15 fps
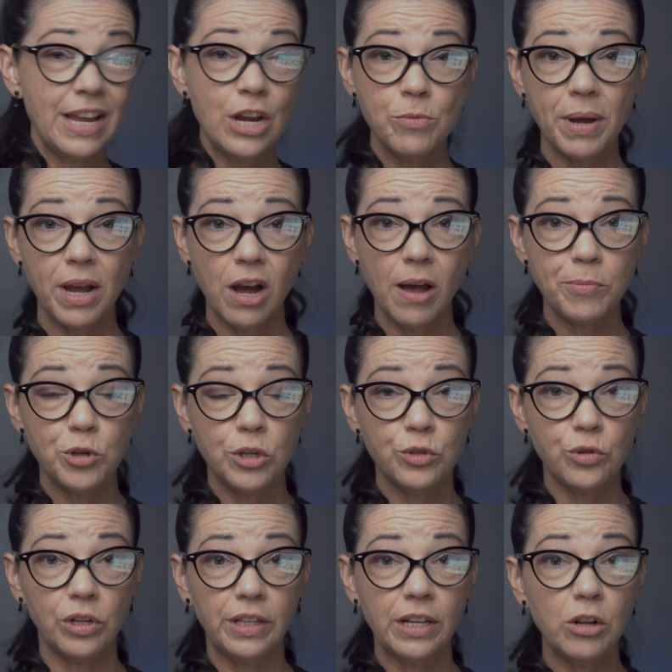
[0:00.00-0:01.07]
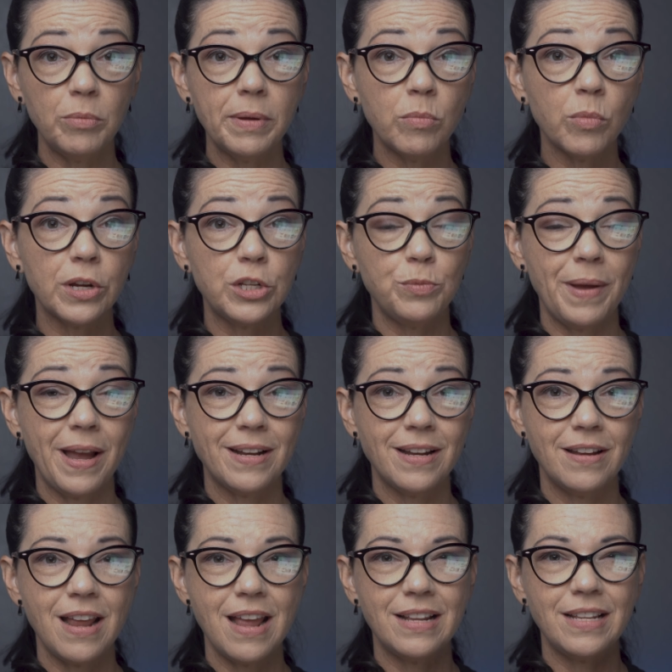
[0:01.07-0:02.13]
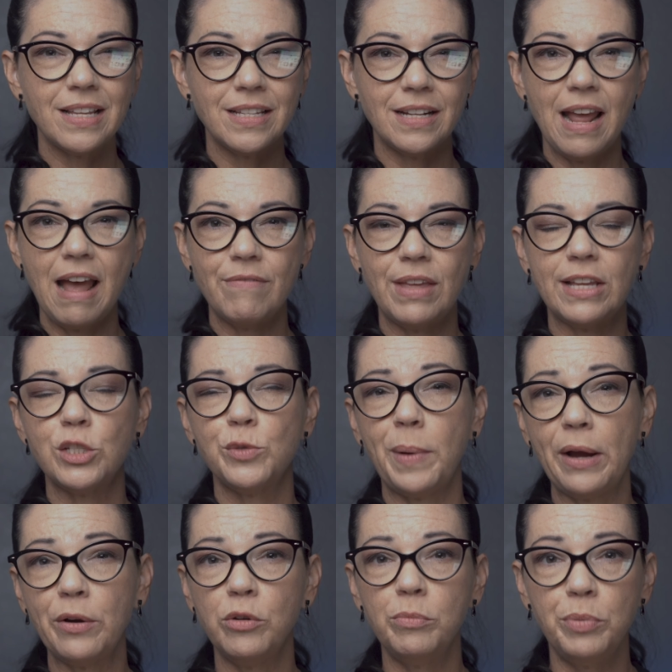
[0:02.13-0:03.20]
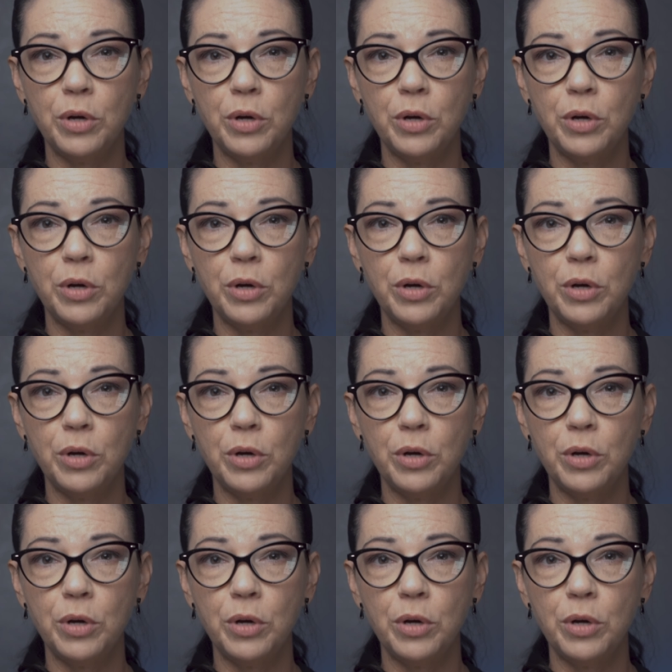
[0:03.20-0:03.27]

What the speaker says: Here my options are a little bit more expanded. It doesn't have that spiral